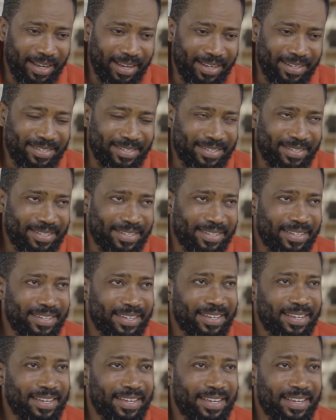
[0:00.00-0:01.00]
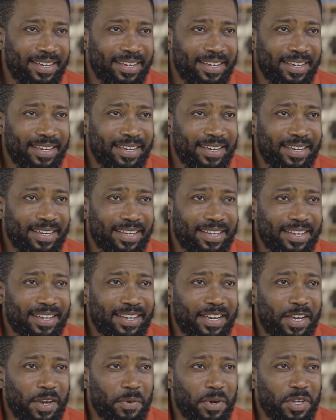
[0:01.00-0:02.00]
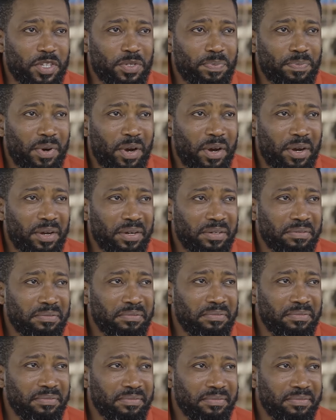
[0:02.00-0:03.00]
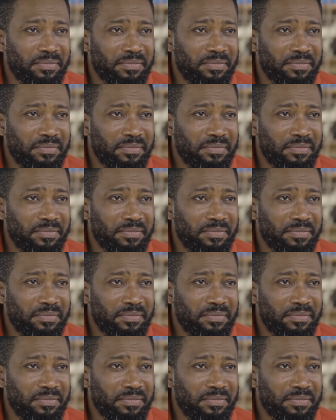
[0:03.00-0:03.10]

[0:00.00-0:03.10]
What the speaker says: Yes. He was born